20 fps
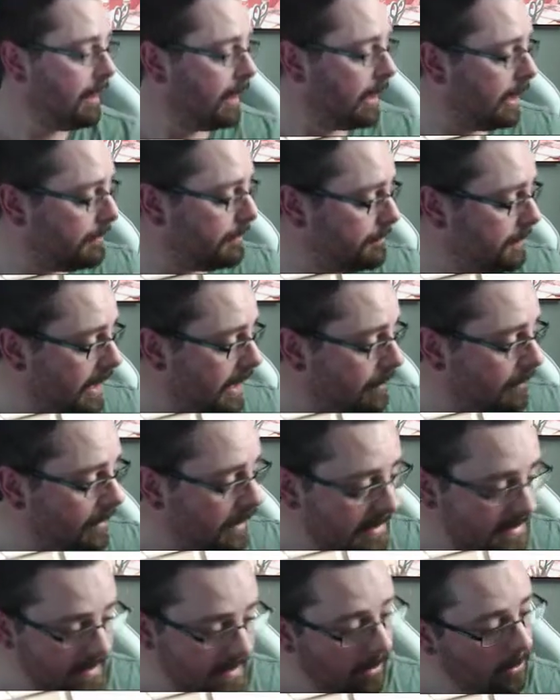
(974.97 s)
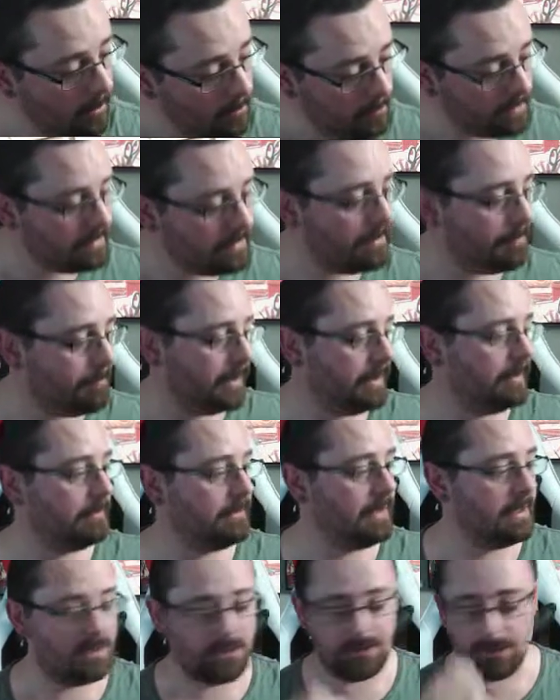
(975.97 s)
Anyway, let's get on with the
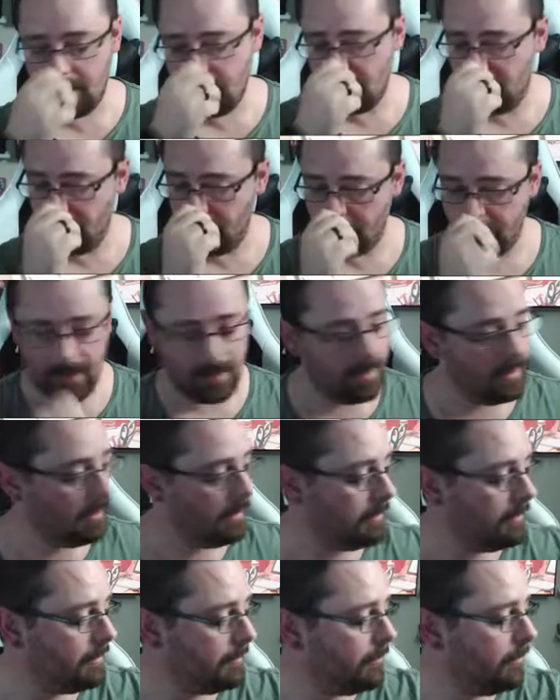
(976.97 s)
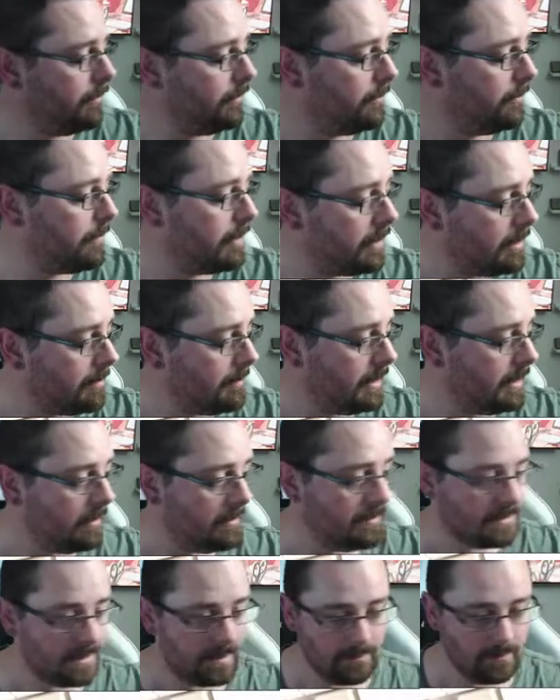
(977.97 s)
build. Let's show you the board that we're going to be
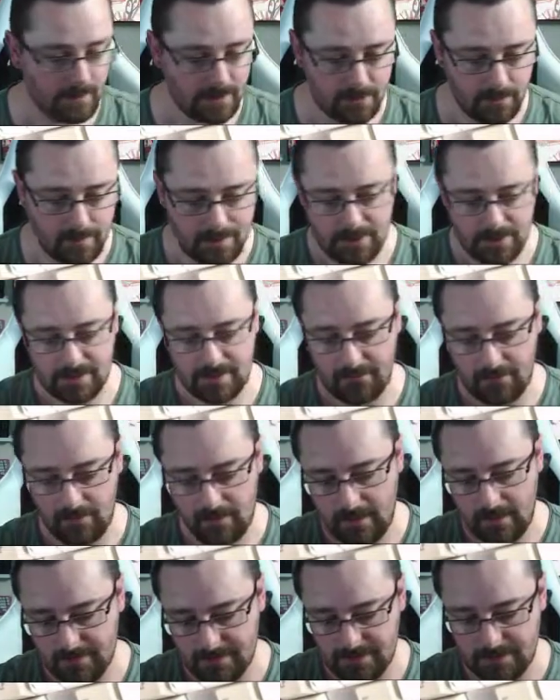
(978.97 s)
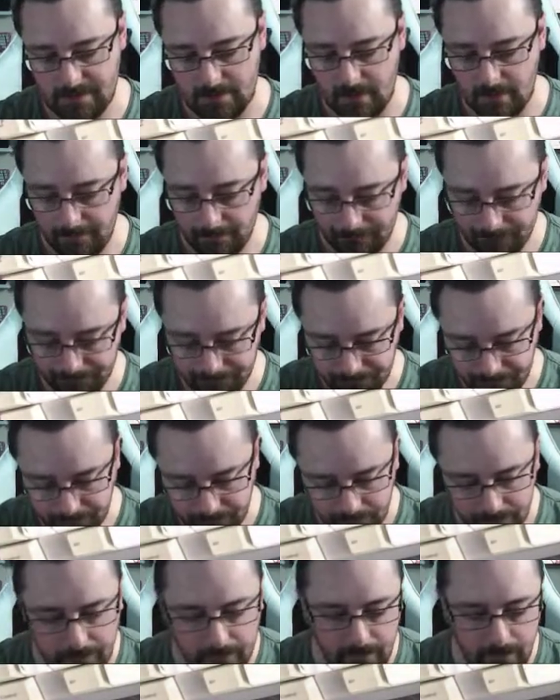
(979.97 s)
using and the switches and everything else tonight.
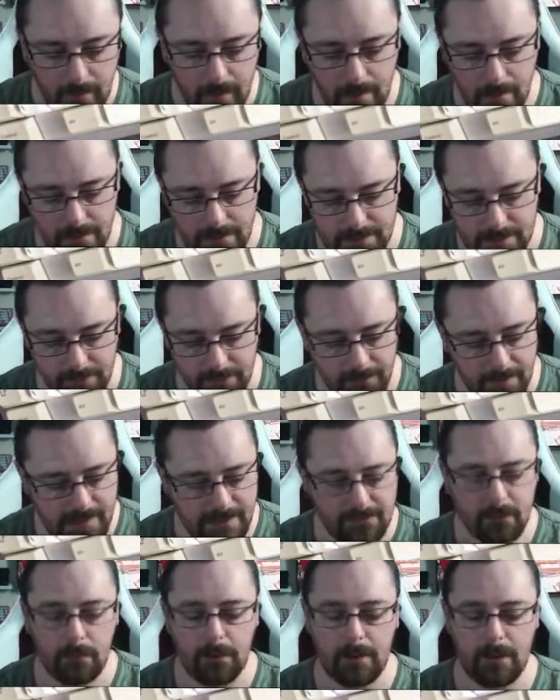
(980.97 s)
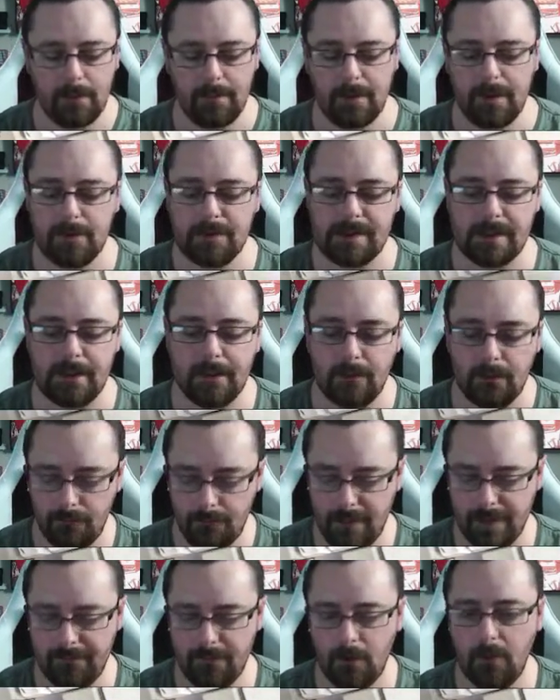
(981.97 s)
So first of all, we're going to be using
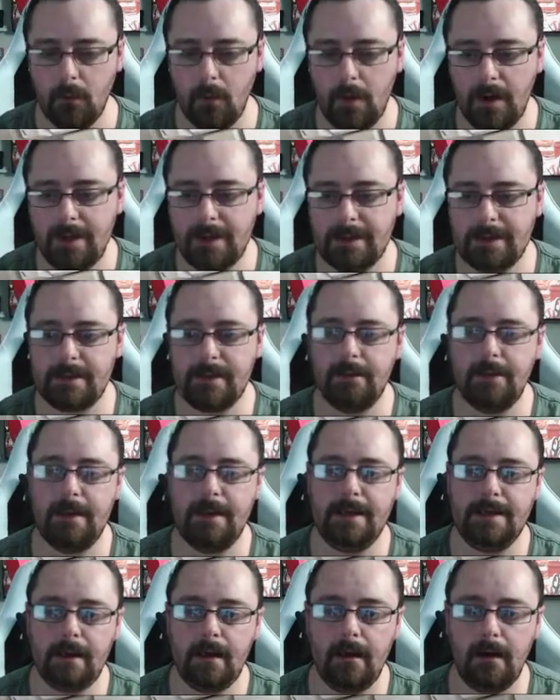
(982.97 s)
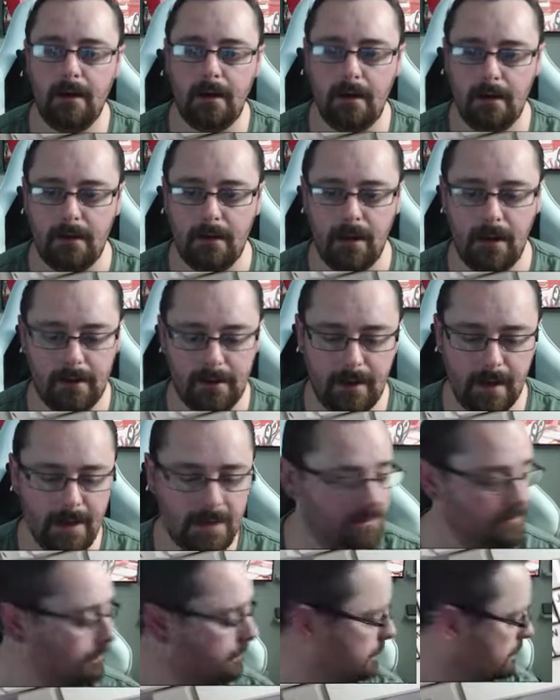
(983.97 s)
Revo whites. These are a
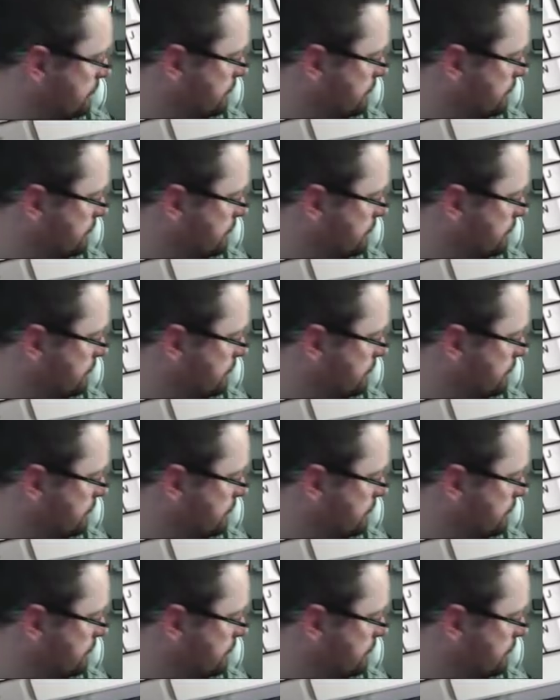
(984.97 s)
Gator-on